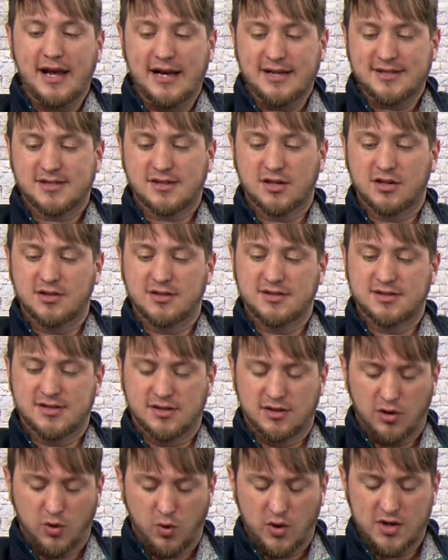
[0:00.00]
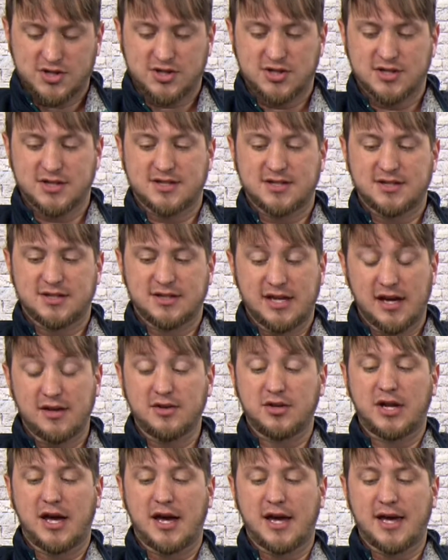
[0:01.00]
asked the question the
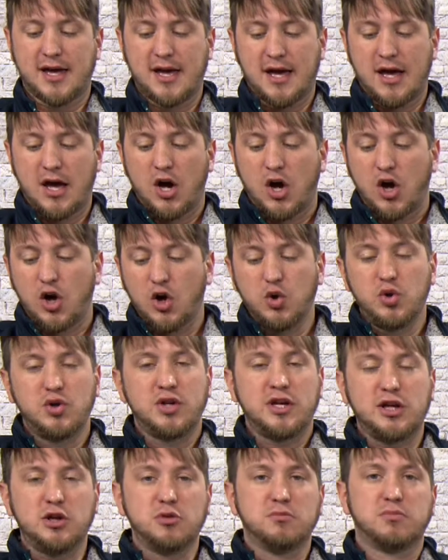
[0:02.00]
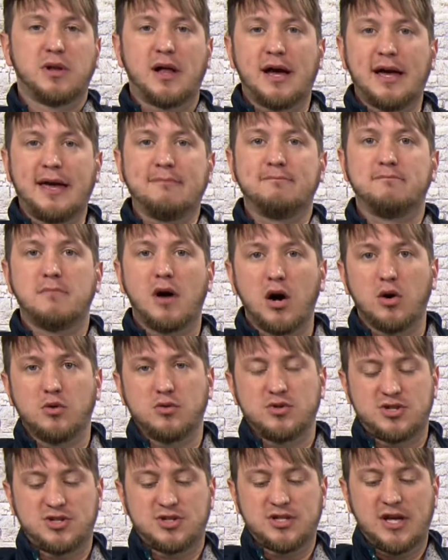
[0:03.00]
other day, who do you blame
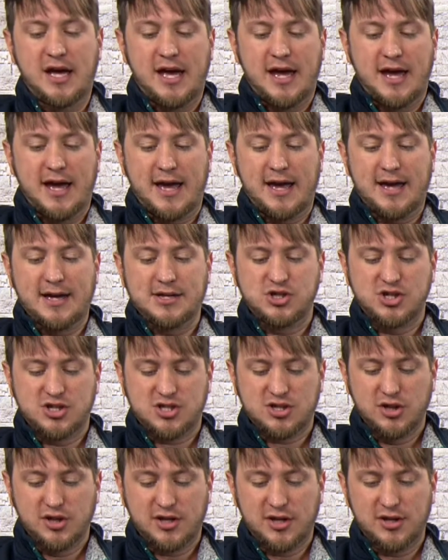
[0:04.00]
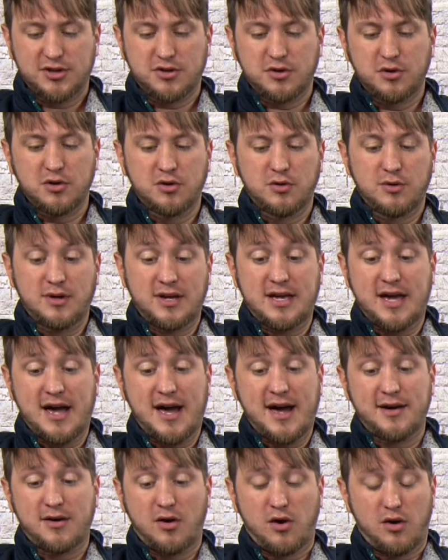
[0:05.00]
most? And just looking through, he
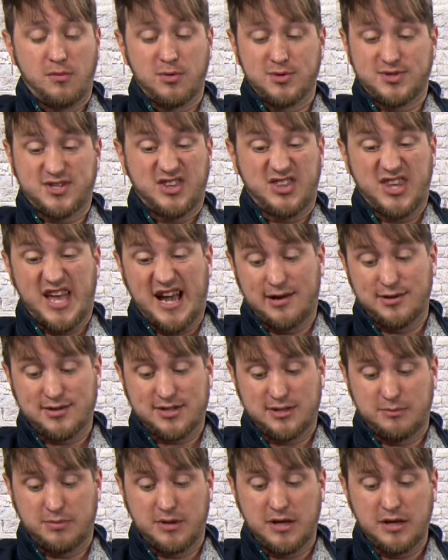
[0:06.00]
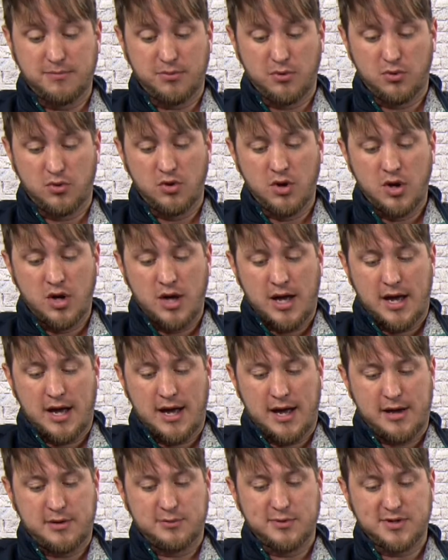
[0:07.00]
had almost 1,000 people
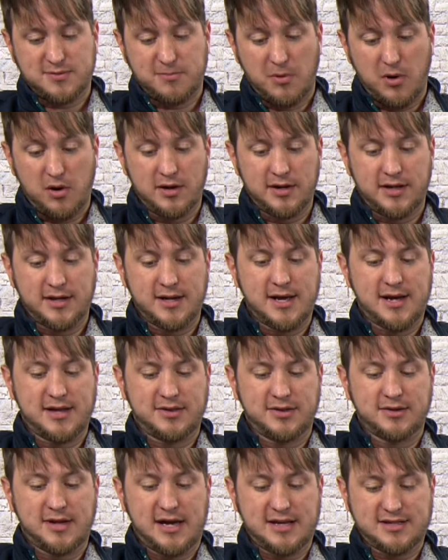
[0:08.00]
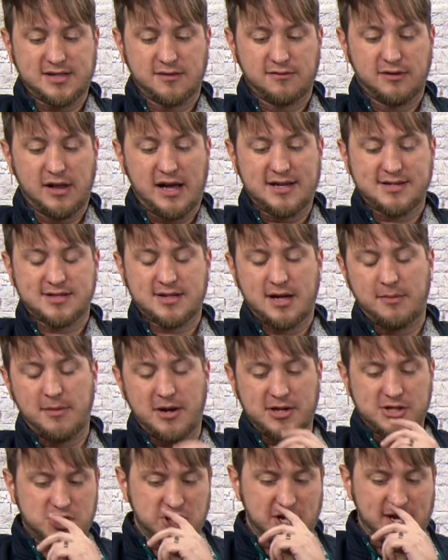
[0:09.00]
had responded as of last time
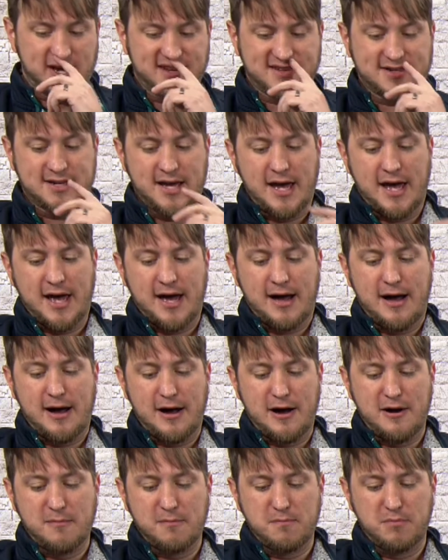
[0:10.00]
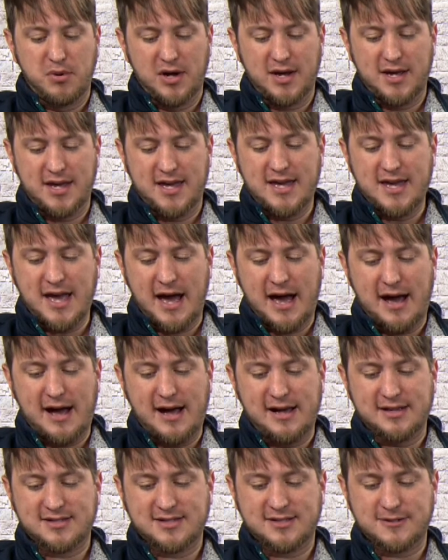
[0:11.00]
I checked. But he
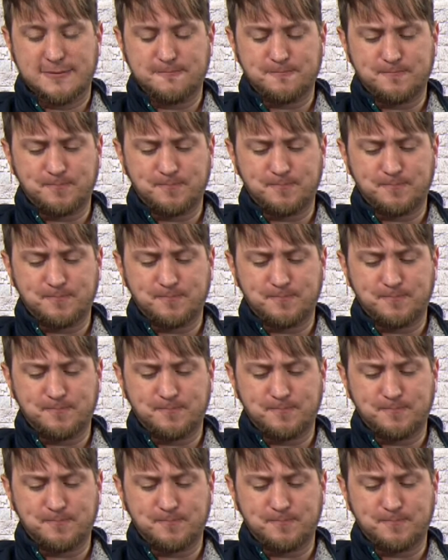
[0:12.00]
asked